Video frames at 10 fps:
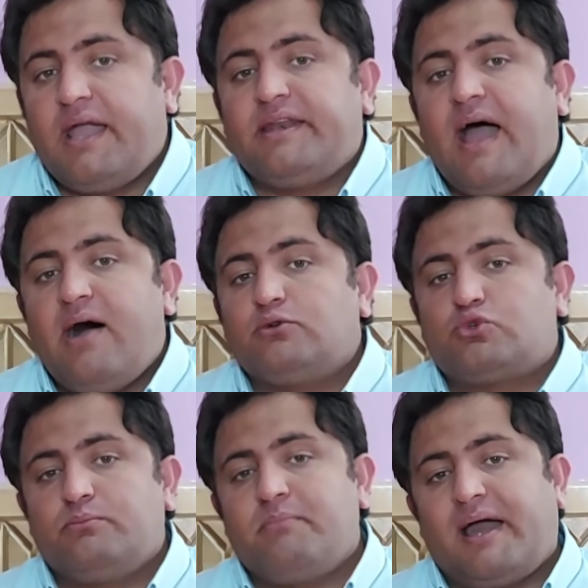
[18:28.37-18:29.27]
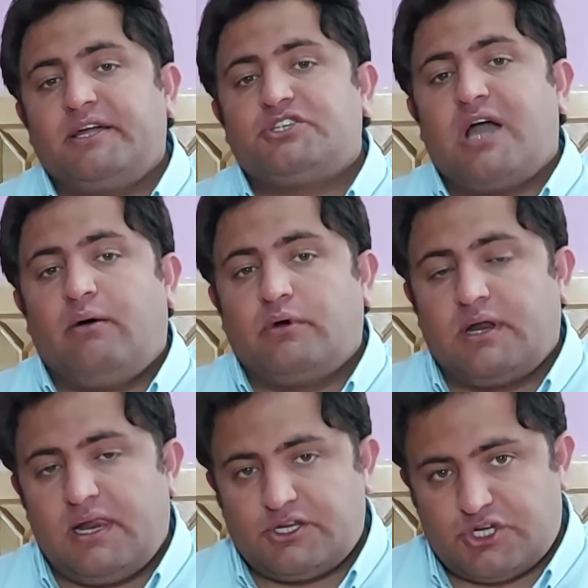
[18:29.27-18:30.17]
and how to manage our
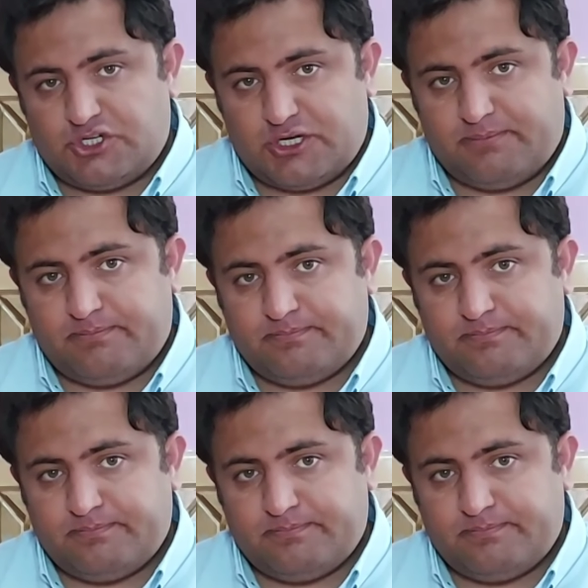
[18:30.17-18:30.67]
relationship.